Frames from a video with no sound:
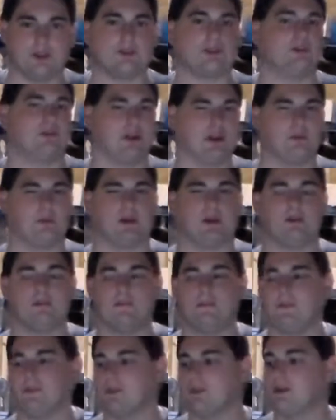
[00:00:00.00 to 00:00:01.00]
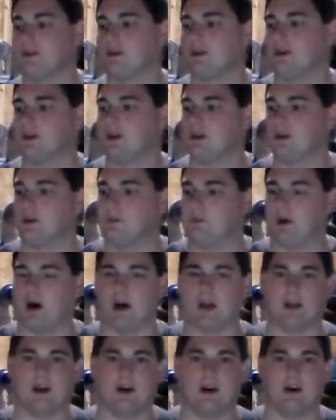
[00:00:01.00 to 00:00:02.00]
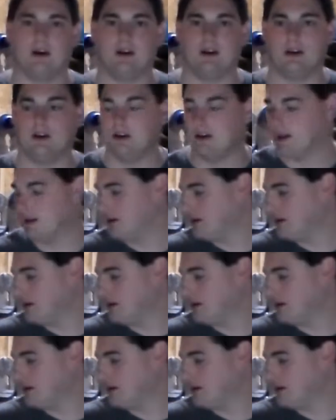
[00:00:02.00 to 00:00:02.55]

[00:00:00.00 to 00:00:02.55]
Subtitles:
You'll see what I mean. But